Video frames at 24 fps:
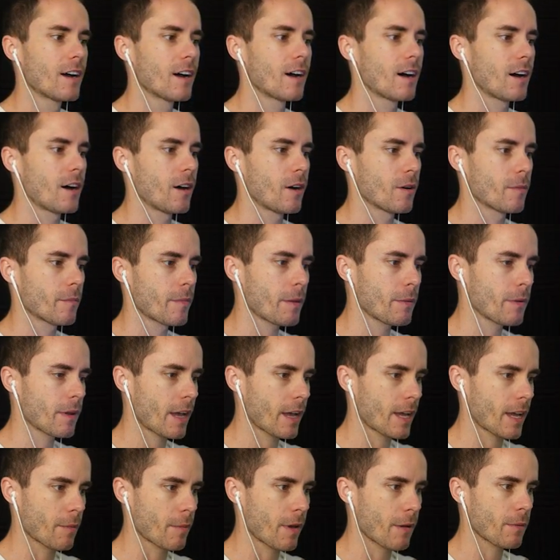Oh, maybe,
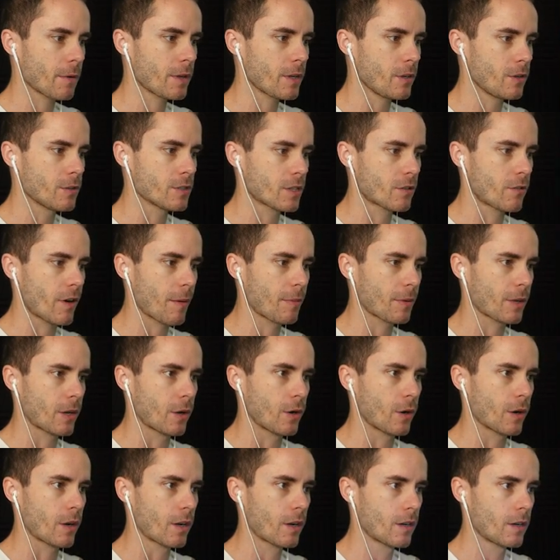okay, maybe we can use a grappling
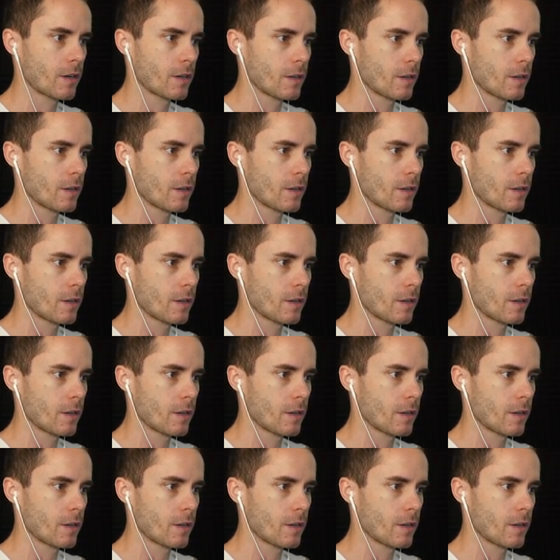hook.